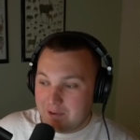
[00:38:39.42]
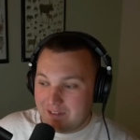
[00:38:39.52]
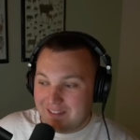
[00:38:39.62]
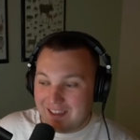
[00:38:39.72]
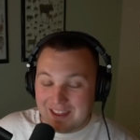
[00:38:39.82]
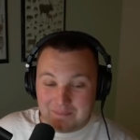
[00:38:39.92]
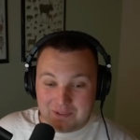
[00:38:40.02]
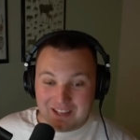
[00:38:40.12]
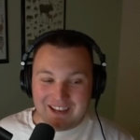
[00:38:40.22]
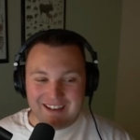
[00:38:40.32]
to that
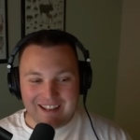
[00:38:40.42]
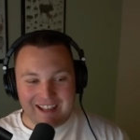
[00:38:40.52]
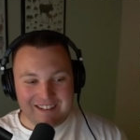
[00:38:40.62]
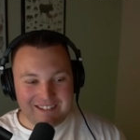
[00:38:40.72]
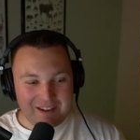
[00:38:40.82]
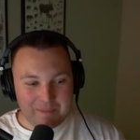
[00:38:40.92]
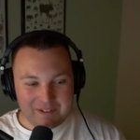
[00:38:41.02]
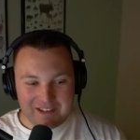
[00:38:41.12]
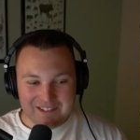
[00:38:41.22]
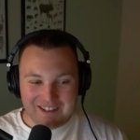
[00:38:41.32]
plane, that uh,
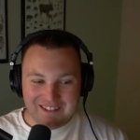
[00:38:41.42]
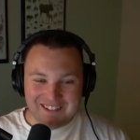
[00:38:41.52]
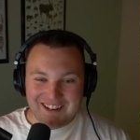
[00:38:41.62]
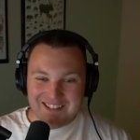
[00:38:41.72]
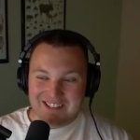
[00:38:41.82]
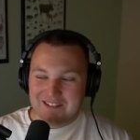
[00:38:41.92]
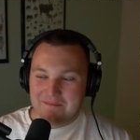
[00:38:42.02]
Malaysian Airlines.